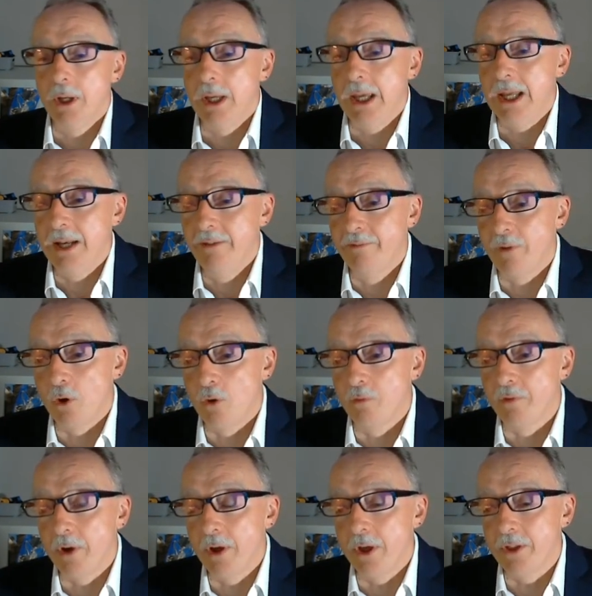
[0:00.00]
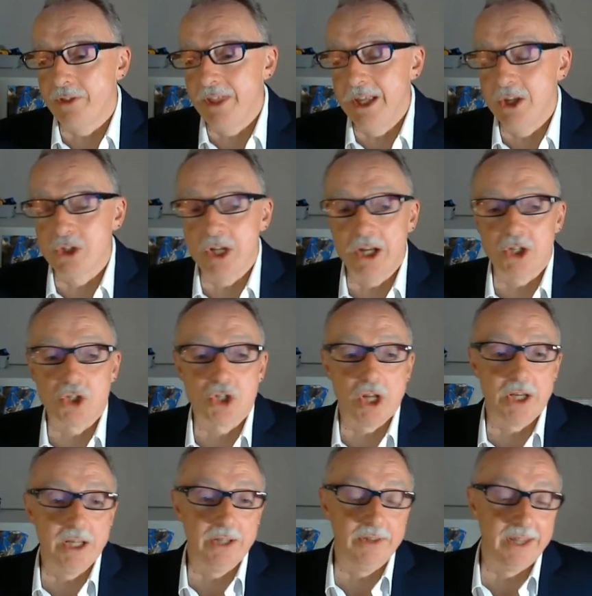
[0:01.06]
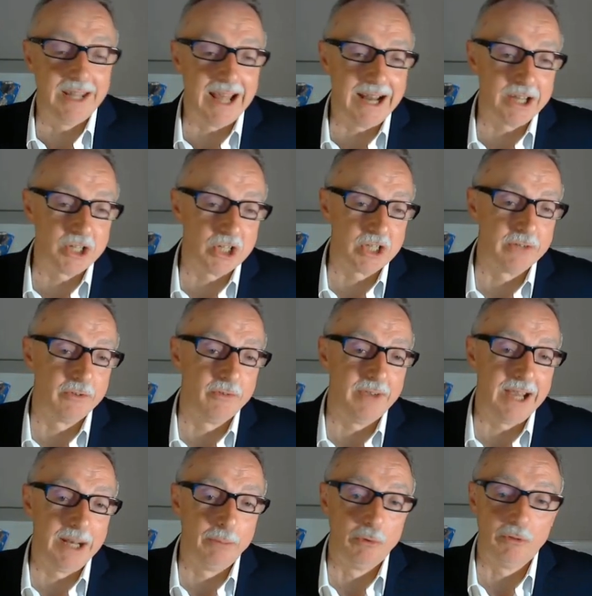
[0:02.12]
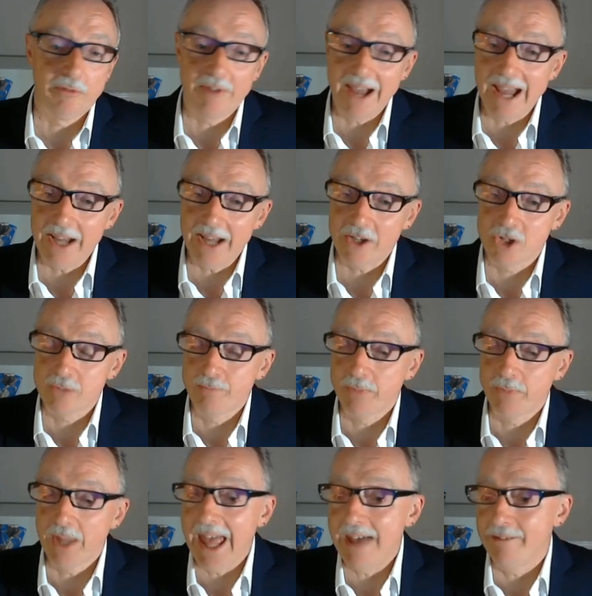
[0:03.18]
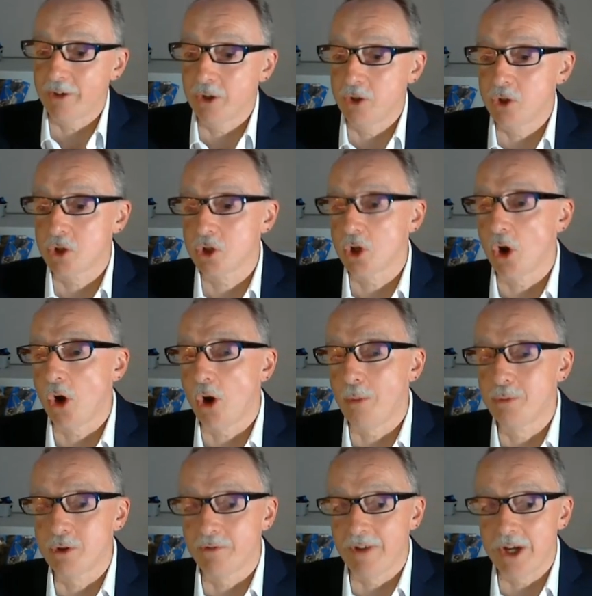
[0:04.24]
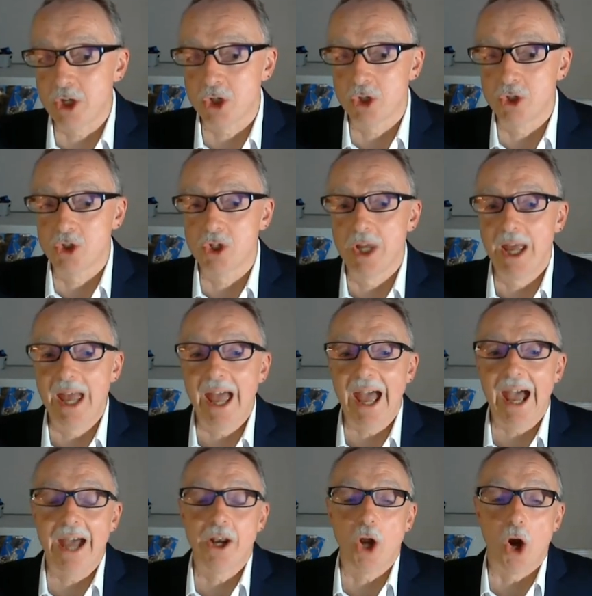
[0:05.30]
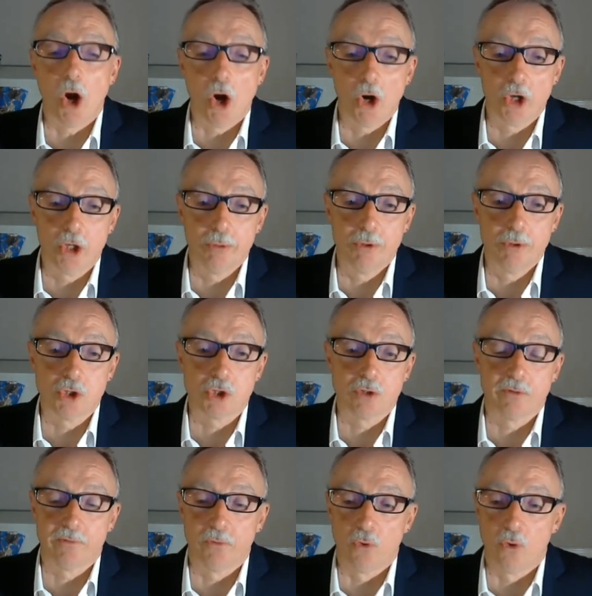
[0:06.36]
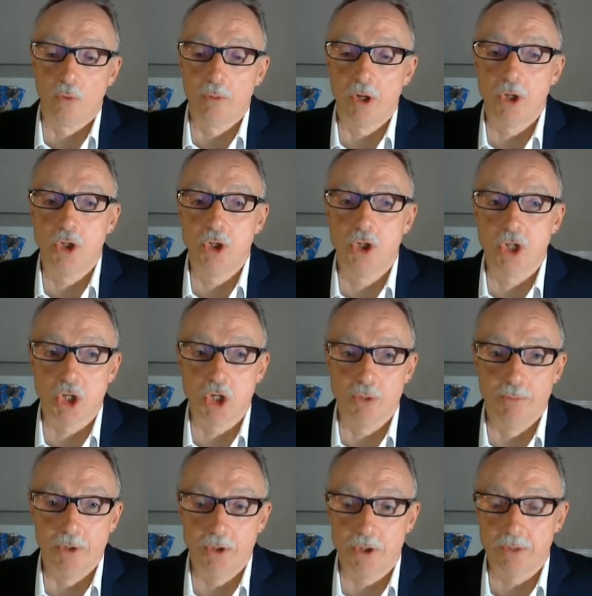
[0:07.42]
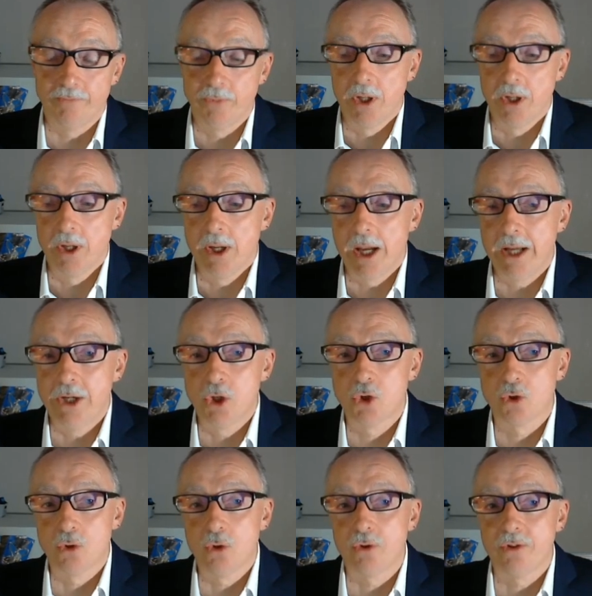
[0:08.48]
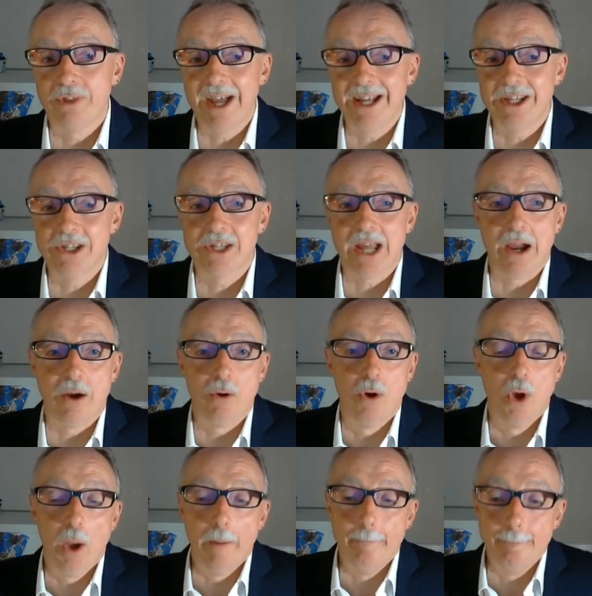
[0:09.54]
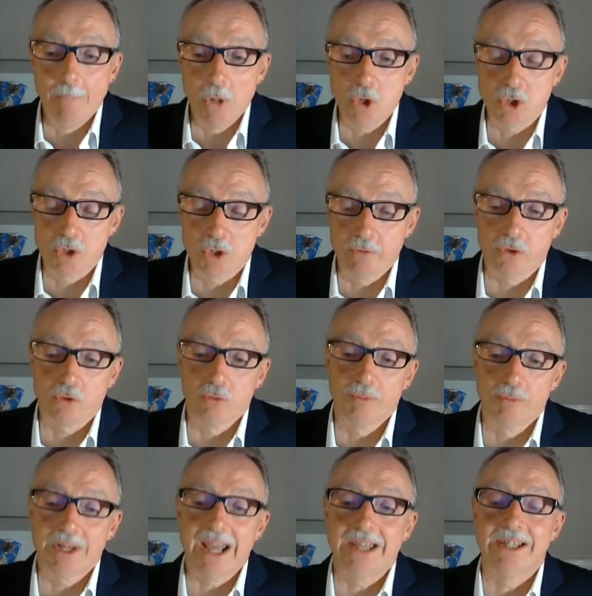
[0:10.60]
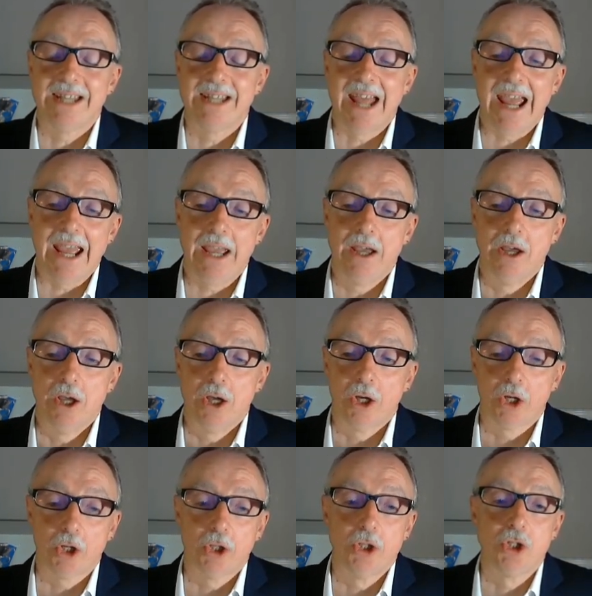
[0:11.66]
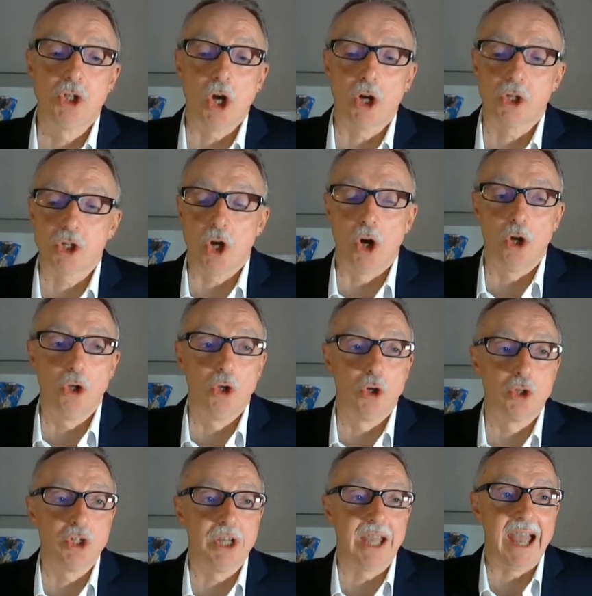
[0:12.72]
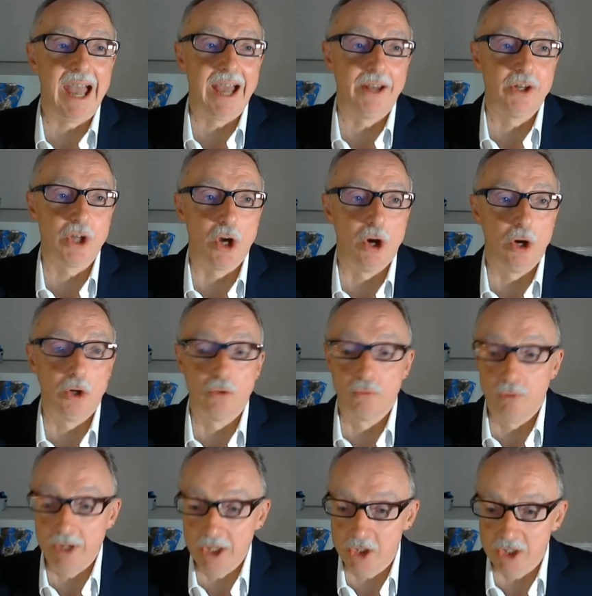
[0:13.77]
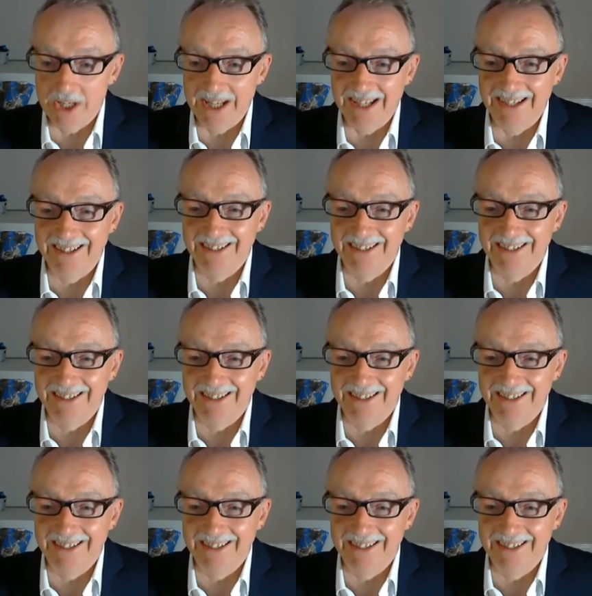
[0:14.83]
It'll involve things like studying the analysis of available facts, evidence, observations, and arguments to form a judgment. And in truth, that is how most of us from day to day conduct our logic and our reasoning.